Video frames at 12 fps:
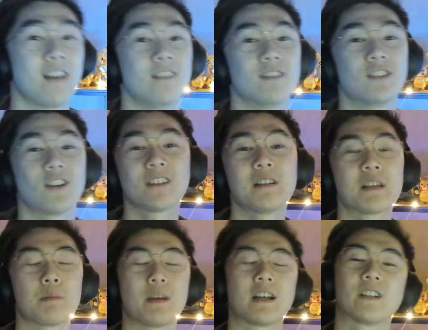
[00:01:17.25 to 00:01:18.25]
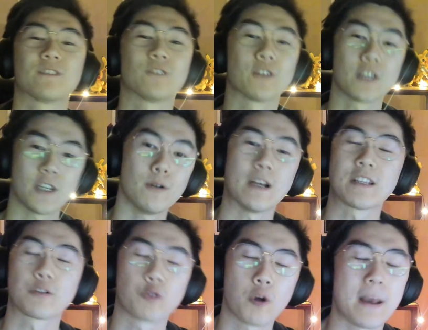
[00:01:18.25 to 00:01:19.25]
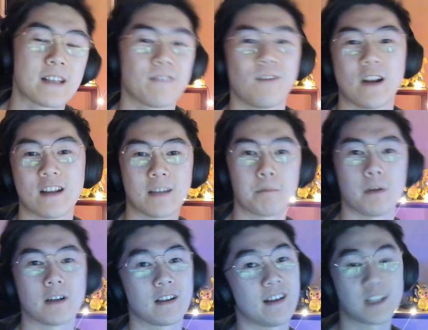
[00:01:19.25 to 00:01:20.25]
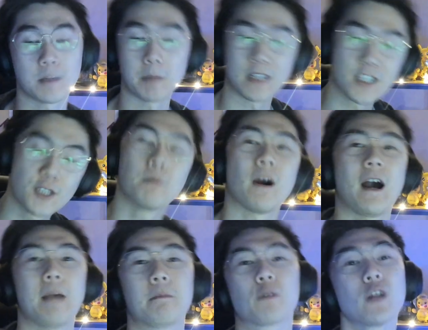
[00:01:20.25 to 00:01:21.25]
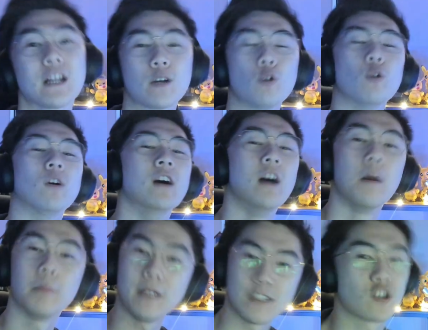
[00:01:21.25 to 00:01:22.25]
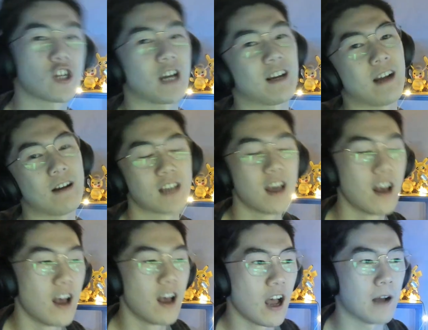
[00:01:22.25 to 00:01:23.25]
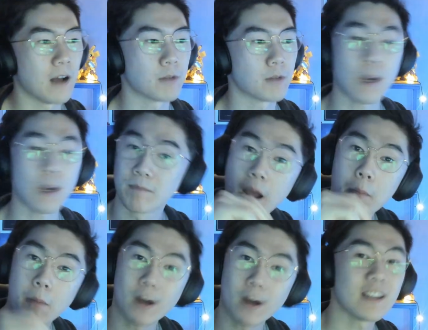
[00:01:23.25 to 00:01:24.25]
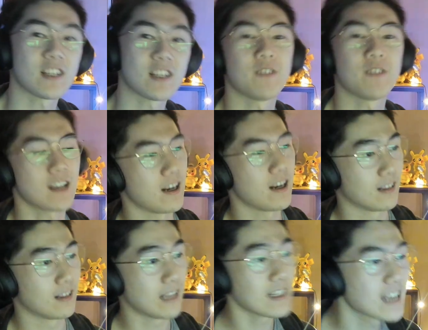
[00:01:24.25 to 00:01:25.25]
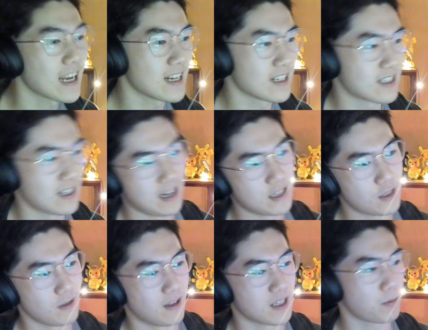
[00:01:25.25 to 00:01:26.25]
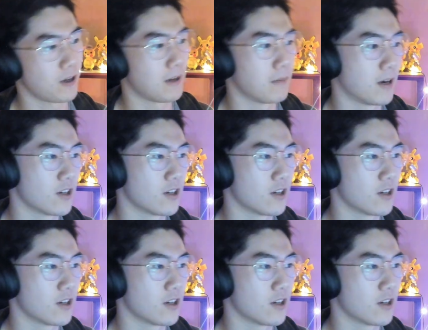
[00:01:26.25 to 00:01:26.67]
Darkness Meet Colorful You. It's a romance and fantasy book. It's going to be super hype, really cool. Please do check it out. Okay, marketing stuff aside, let's get into this pretty much.